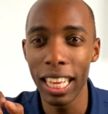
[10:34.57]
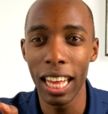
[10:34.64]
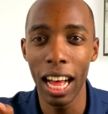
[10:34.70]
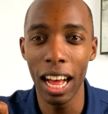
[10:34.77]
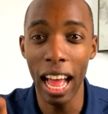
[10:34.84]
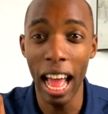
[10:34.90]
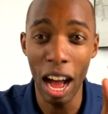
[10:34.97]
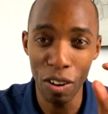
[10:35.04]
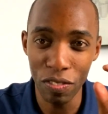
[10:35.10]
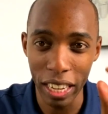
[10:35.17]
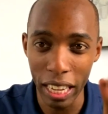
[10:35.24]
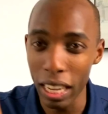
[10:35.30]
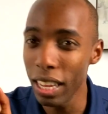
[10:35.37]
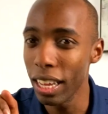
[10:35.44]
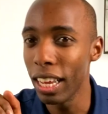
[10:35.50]
uh,
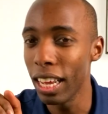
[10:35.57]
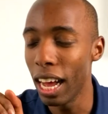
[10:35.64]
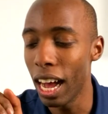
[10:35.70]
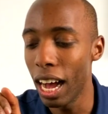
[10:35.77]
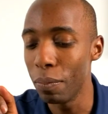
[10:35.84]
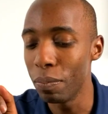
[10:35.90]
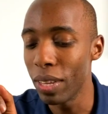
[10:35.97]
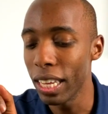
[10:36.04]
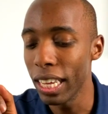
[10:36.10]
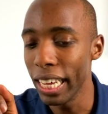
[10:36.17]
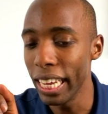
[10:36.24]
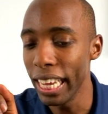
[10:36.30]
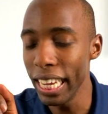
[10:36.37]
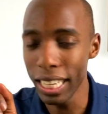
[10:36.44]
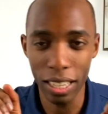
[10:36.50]
Alfie, um,
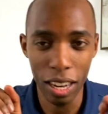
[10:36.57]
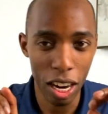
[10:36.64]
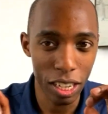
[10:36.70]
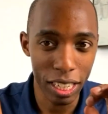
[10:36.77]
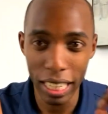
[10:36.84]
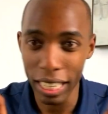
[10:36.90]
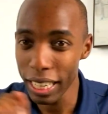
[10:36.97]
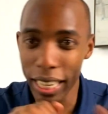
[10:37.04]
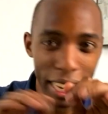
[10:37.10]
he starts, he,